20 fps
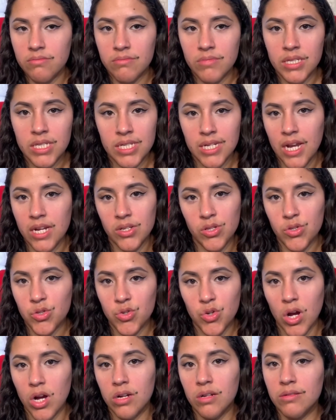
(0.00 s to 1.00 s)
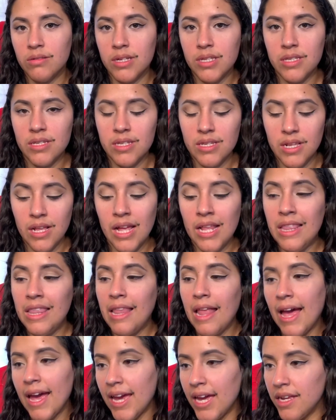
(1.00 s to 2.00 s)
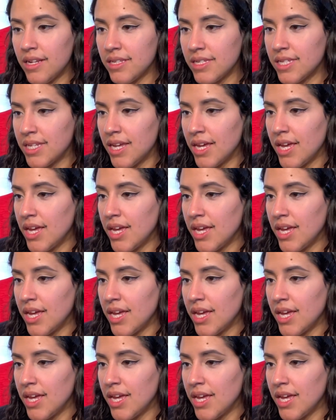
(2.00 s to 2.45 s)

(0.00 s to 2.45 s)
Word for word: it's not strong. It's a light,